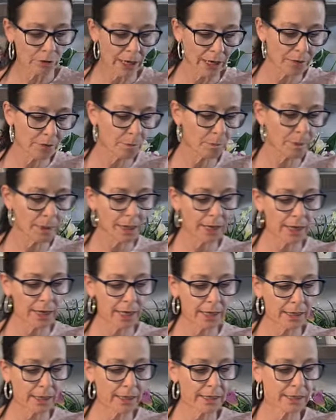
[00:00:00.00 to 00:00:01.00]
around the
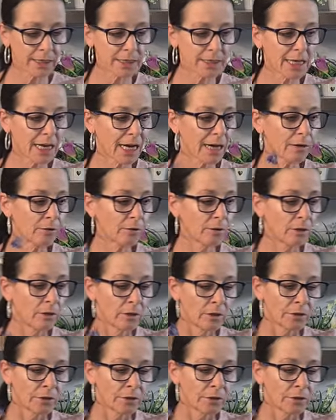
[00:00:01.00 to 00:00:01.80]
back, it's now,